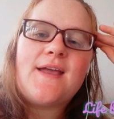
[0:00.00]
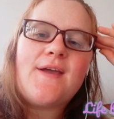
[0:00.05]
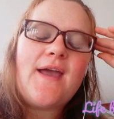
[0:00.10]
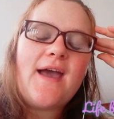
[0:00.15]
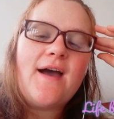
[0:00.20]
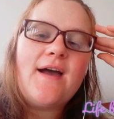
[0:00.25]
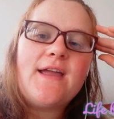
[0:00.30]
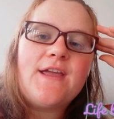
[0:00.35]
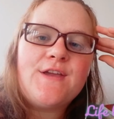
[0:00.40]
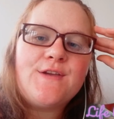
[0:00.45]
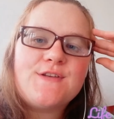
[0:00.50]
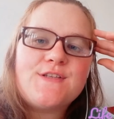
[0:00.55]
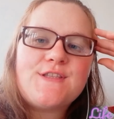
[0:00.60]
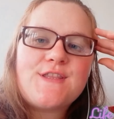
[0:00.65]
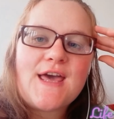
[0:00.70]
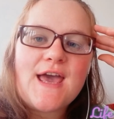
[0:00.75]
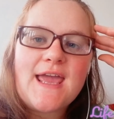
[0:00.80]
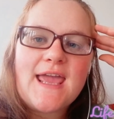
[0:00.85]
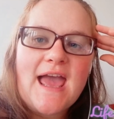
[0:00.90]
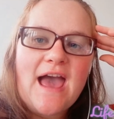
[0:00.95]
yeah, I used
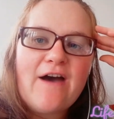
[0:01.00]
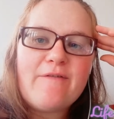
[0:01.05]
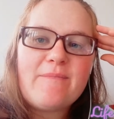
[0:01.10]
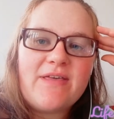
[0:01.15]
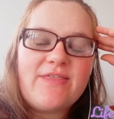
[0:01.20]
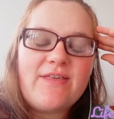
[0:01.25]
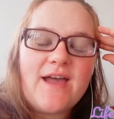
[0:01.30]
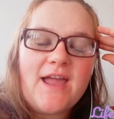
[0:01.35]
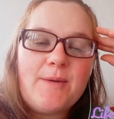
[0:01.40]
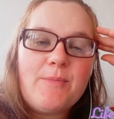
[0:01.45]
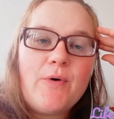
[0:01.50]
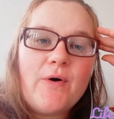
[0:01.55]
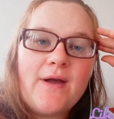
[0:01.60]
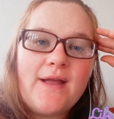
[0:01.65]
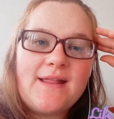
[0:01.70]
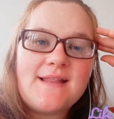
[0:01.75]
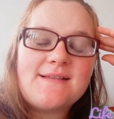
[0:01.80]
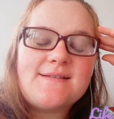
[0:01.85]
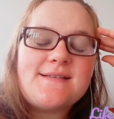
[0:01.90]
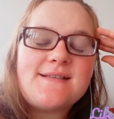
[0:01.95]
30 out of my 30
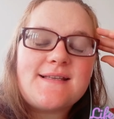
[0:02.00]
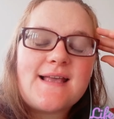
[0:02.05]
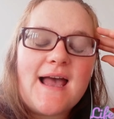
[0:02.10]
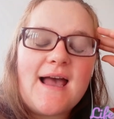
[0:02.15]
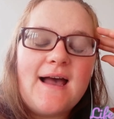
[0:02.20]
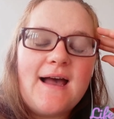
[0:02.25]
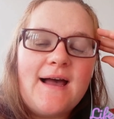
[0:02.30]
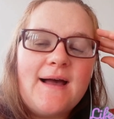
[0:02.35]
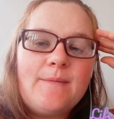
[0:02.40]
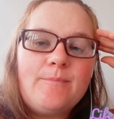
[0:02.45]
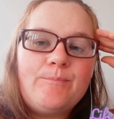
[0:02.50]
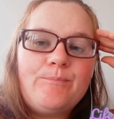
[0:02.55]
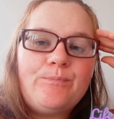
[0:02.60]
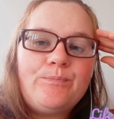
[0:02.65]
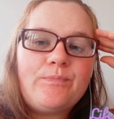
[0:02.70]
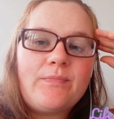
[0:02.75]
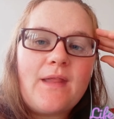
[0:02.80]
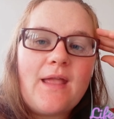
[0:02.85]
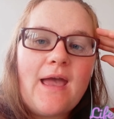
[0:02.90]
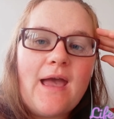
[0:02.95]
points
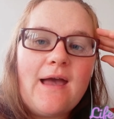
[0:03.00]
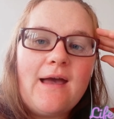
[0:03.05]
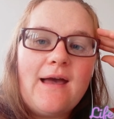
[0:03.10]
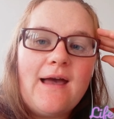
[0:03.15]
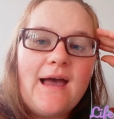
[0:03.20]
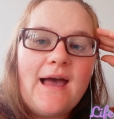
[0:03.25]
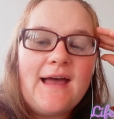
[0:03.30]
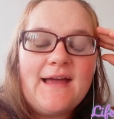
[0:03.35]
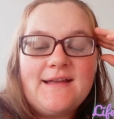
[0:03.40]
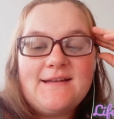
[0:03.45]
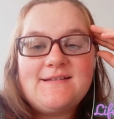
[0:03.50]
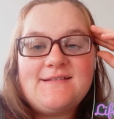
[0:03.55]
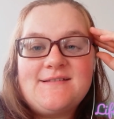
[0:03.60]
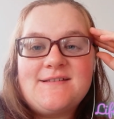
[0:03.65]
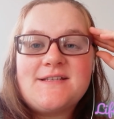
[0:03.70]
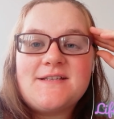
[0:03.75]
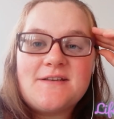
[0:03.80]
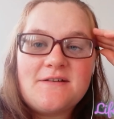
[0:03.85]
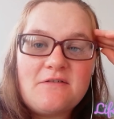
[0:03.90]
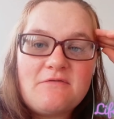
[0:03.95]

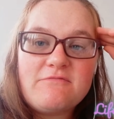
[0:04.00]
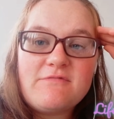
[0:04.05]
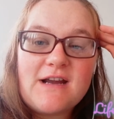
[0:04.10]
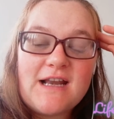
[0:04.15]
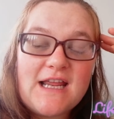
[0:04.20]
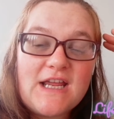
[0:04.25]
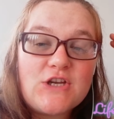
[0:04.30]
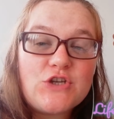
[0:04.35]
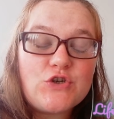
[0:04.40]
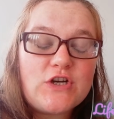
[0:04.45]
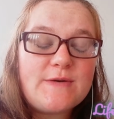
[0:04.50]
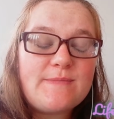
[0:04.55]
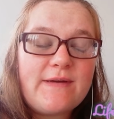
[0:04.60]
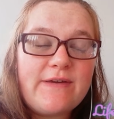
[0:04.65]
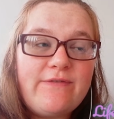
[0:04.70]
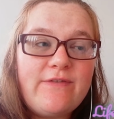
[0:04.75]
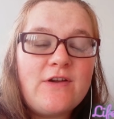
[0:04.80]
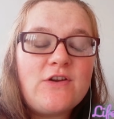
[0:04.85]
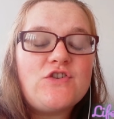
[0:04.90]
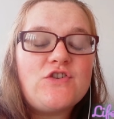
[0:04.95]
and really enjoyed
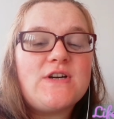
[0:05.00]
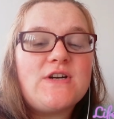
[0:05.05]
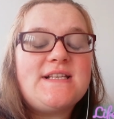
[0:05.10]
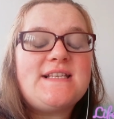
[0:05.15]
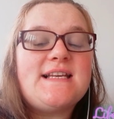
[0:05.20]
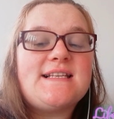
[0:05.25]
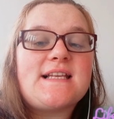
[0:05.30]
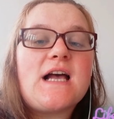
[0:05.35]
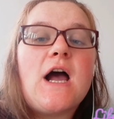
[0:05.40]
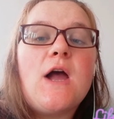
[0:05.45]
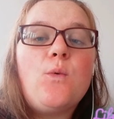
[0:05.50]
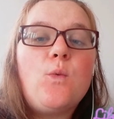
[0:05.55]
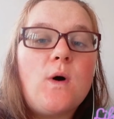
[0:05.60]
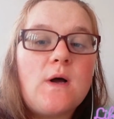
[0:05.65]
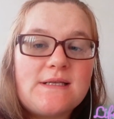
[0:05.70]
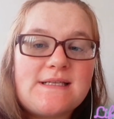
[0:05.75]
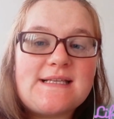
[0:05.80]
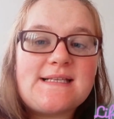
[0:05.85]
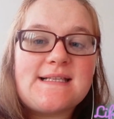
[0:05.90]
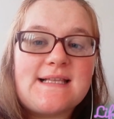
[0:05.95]
my food choices. I
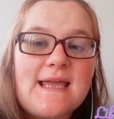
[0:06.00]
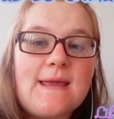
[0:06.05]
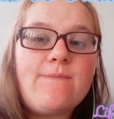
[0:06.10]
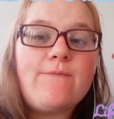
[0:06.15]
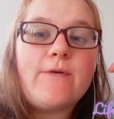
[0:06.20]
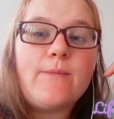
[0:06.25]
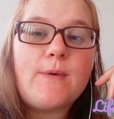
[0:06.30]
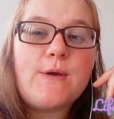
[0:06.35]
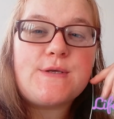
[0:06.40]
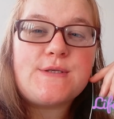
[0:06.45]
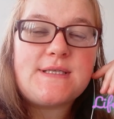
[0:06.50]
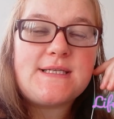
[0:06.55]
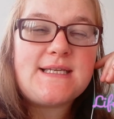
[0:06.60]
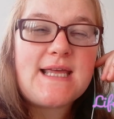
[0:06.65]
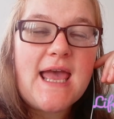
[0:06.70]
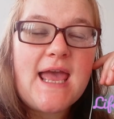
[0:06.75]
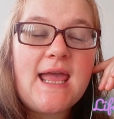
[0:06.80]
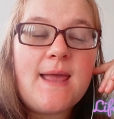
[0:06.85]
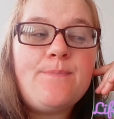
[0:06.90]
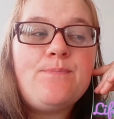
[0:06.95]
was asleep for most of the
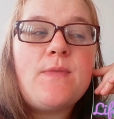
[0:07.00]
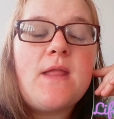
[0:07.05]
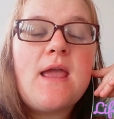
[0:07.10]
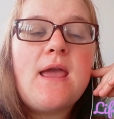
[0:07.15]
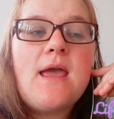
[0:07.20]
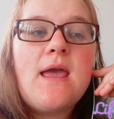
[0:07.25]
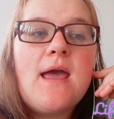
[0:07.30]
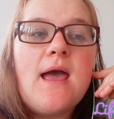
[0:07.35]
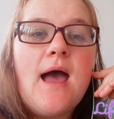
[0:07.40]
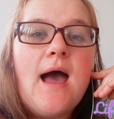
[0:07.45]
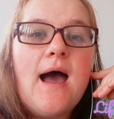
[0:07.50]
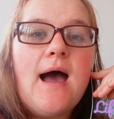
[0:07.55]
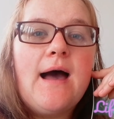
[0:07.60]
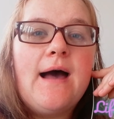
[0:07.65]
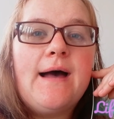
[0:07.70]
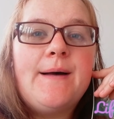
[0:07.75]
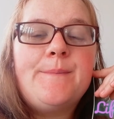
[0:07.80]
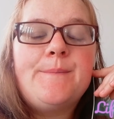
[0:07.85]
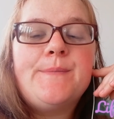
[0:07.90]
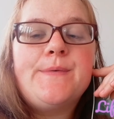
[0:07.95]
day,
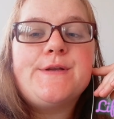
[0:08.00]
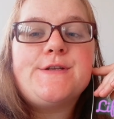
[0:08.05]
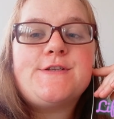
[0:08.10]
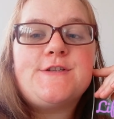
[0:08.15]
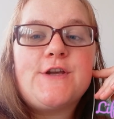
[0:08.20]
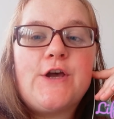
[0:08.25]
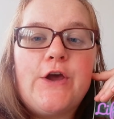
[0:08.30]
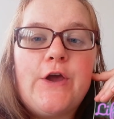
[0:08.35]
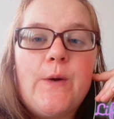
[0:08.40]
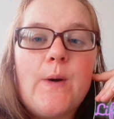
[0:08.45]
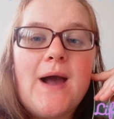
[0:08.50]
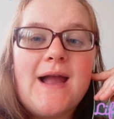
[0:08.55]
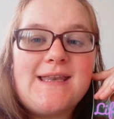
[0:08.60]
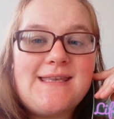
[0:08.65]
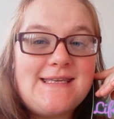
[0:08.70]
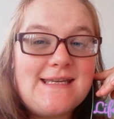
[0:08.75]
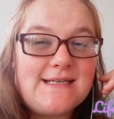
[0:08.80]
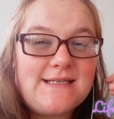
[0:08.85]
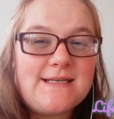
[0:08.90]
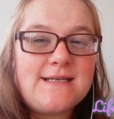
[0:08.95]
so I
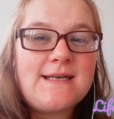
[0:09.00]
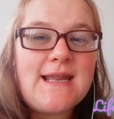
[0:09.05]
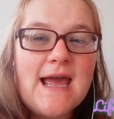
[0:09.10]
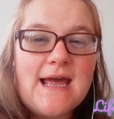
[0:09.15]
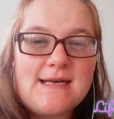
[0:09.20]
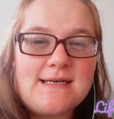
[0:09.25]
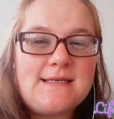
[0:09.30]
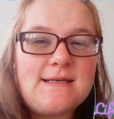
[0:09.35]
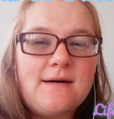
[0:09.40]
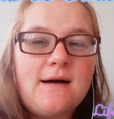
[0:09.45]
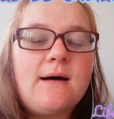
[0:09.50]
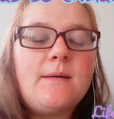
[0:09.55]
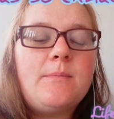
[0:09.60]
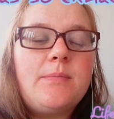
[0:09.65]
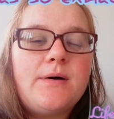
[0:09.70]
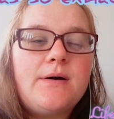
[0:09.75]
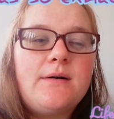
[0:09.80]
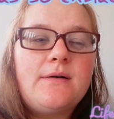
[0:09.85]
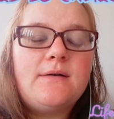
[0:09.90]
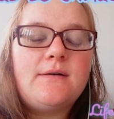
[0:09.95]
didn't end up
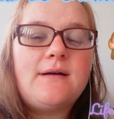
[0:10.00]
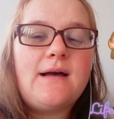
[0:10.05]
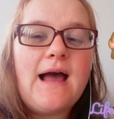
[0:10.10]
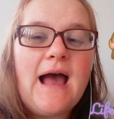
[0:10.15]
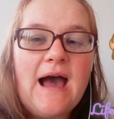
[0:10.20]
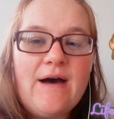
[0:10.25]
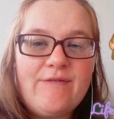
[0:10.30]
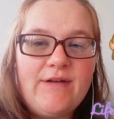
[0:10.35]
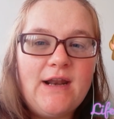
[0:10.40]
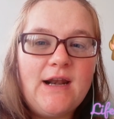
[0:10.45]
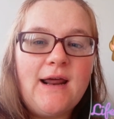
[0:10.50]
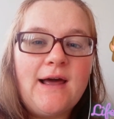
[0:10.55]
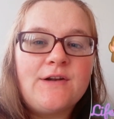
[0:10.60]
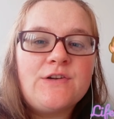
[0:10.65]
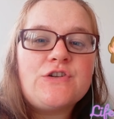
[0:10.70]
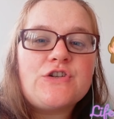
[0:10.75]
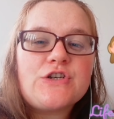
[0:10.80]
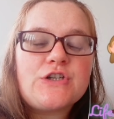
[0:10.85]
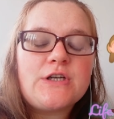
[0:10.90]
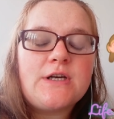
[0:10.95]
having
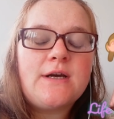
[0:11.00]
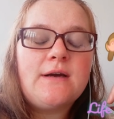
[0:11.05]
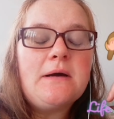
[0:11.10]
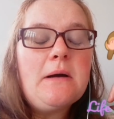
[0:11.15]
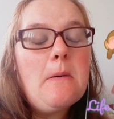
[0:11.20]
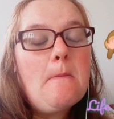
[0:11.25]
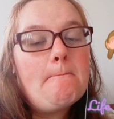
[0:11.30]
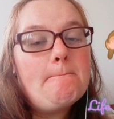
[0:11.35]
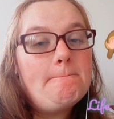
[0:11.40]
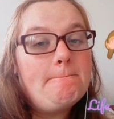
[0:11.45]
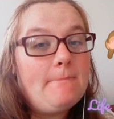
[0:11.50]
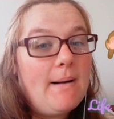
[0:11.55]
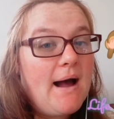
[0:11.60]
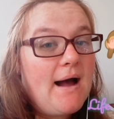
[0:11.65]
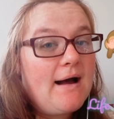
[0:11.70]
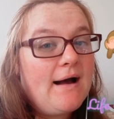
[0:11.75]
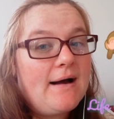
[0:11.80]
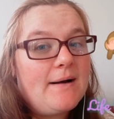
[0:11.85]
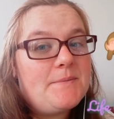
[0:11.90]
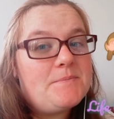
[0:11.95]
lunch,
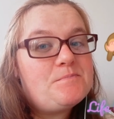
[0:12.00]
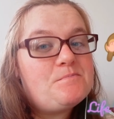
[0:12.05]
but